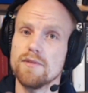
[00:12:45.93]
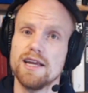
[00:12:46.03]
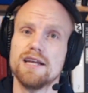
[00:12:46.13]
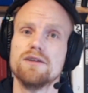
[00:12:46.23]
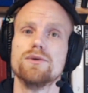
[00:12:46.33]

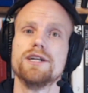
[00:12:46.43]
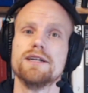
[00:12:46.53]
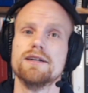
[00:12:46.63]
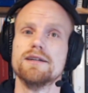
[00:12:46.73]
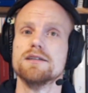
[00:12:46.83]
And
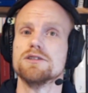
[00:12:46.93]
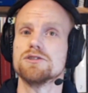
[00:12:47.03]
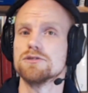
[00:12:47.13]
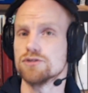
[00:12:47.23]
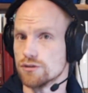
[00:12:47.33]
within this
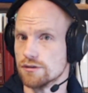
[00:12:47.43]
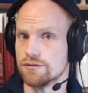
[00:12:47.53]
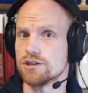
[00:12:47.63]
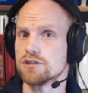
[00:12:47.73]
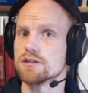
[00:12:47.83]

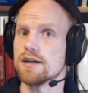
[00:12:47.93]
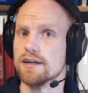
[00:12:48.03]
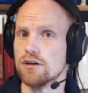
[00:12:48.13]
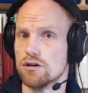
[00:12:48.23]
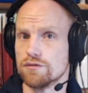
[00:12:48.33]
service, I
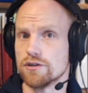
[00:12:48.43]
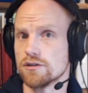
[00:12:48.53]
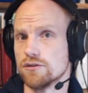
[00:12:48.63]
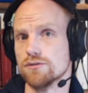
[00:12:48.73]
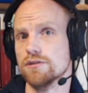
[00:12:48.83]
offer
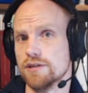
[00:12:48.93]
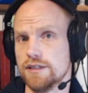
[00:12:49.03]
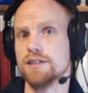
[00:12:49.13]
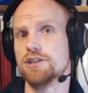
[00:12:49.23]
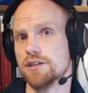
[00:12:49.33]
to
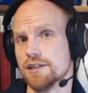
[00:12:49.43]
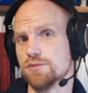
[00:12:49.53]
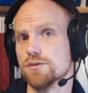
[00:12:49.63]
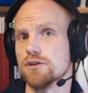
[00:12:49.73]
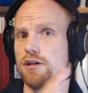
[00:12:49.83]
teach this
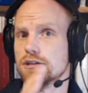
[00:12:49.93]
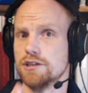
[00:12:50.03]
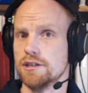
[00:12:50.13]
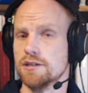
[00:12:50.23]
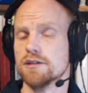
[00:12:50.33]

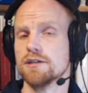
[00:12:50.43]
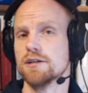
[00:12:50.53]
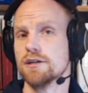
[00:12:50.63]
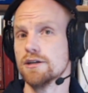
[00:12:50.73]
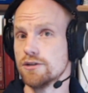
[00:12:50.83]
methodology
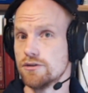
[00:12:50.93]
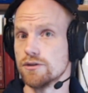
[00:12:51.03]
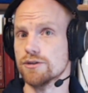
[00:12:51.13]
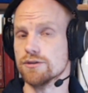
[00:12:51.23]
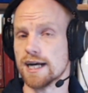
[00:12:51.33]
to
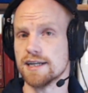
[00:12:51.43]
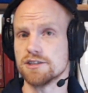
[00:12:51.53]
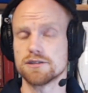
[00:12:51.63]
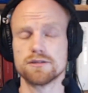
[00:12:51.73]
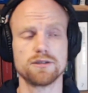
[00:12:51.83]
you
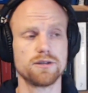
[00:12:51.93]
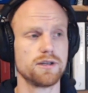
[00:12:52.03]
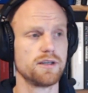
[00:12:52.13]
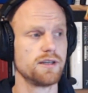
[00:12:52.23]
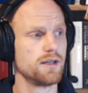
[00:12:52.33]
guys.
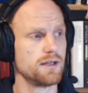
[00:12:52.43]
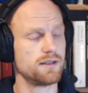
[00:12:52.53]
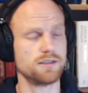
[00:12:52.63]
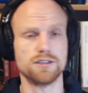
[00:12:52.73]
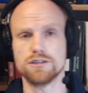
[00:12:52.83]

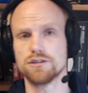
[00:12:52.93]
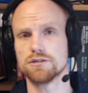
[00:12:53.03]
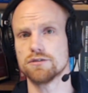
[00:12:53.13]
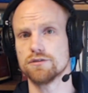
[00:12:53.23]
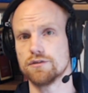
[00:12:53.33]
This is
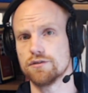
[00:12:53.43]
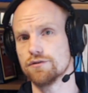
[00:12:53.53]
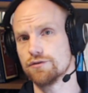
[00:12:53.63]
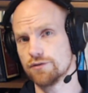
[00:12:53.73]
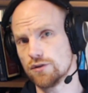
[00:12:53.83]

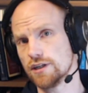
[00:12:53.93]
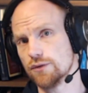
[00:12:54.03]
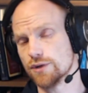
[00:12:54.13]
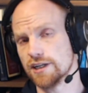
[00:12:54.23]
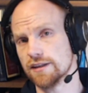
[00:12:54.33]
fully
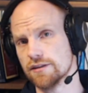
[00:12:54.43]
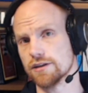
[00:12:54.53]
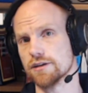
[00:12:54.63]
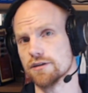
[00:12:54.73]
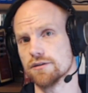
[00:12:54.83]
within
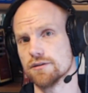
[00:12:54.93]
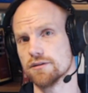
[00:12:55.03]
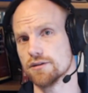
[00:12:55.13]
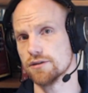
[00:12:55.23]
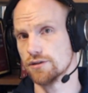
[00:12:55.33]
the
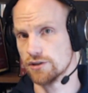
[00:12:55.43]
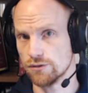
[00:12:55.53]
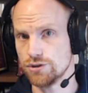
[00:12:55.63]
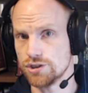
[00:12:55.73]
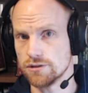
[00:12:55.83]

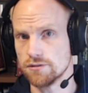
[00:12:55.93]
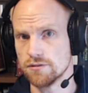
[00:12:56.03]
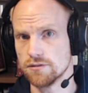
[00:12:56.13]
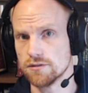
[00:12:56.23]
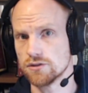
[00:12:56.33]
Notion
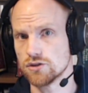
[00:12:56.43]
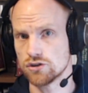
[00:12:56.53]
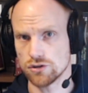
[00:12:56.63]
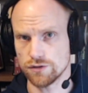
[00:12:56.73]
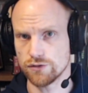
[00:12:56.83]

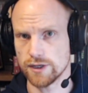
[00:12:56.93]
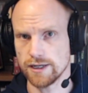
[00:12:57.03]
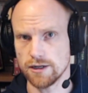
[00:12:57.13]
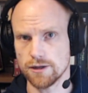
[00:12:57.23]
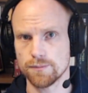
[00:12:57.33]
software.
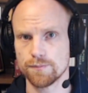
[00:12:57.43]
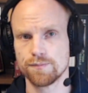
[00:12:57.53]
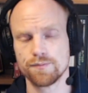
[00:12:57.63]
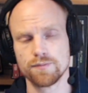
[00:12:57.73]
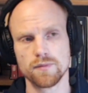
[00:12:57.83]

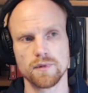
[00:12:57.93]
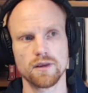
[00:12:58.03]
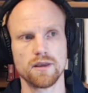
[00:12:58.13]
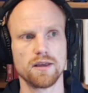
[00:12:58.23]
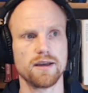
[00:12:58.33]

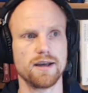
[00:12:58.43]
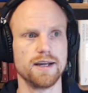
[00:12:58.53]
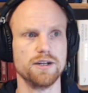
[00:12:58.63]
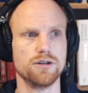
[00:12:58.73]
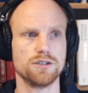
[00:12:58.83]

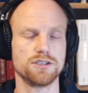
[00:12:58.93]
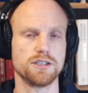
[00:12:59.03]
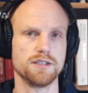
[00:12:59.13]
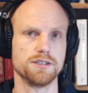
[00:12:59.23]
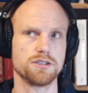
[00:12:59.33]
I notice
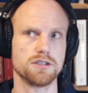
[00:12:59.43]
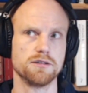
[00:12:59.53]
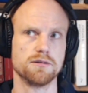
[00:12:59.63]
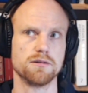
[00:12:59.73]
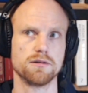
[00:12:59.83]
it is a